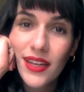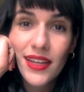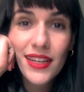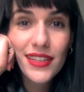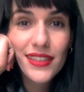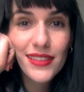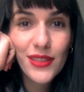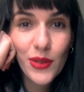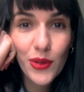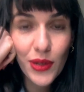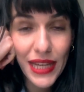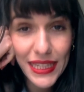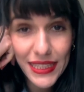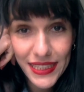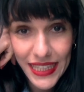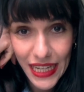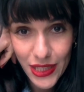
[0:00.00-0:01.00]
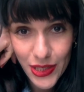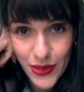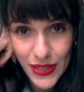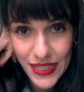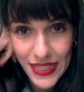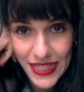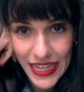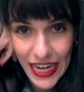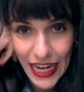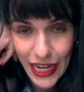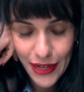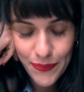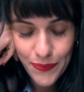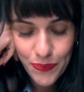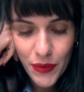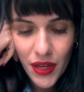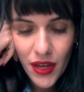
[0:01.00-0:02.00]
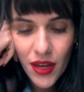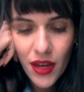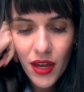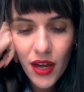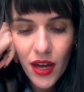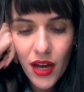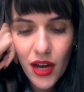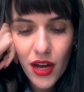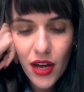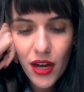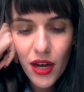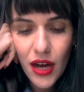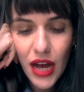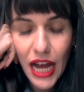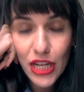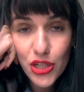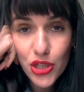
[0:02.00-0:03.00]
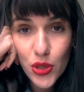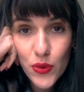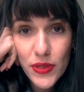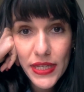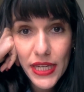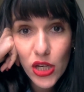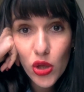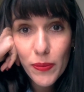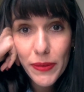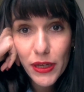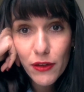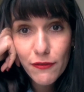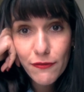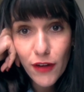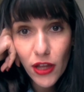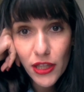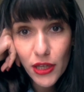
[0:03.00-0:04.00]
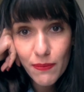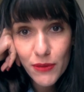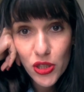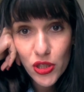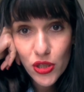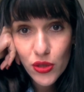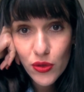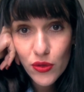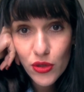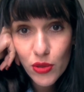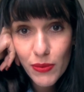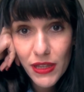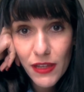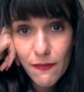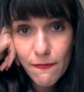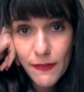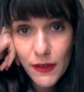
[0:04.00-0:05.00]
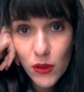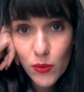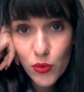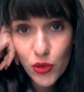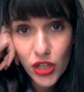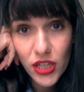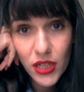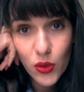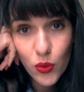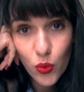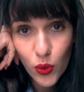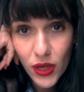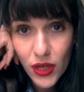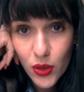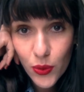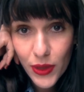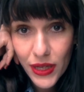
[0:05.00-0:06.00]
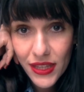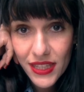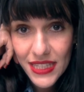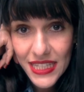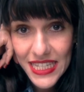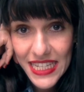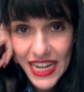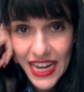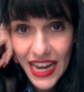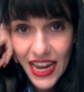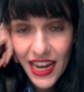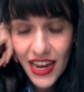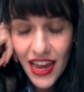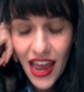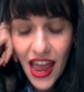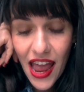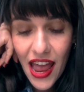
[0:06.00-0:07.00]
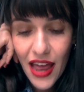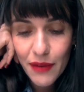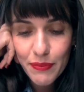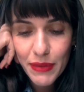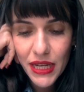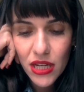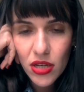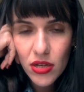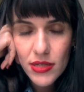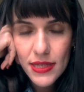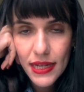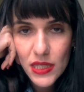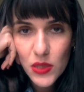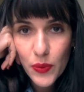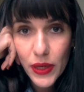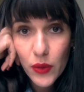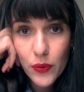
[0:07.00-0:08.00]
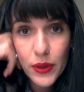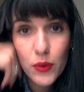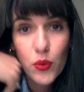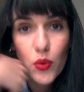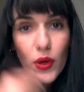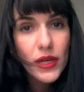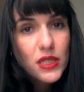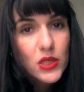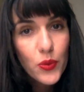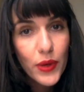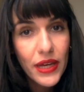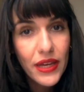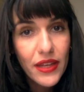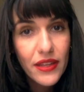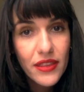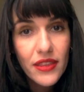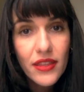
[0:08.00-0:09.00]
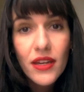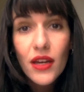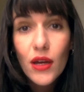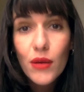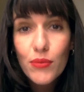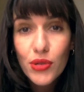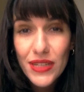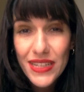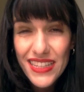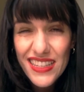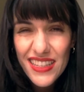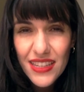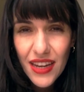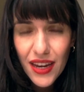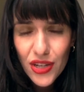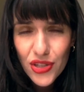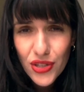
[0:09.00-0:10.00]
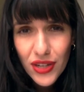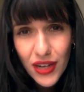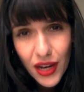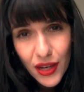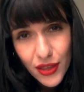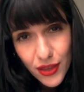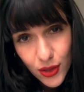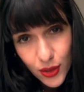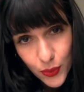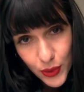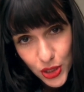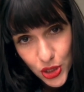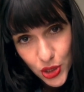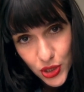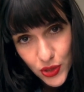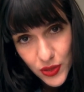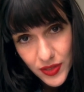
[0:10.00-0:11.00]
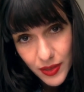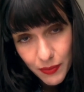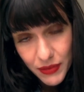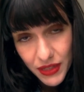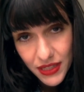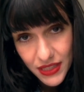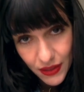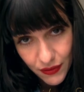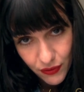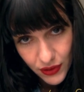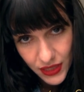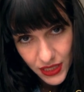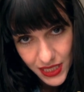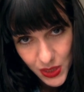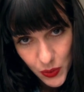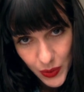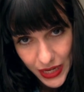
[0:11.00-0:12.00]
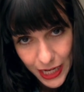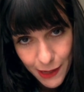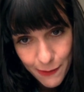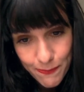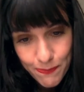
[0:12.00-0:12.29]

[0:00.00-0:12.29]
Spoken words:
So let's get to the scene. I chose Kill Bill Vol.2 to be the film we're gonna work with today, and because last week we worked with pronunciation, I thought we should do something different this week.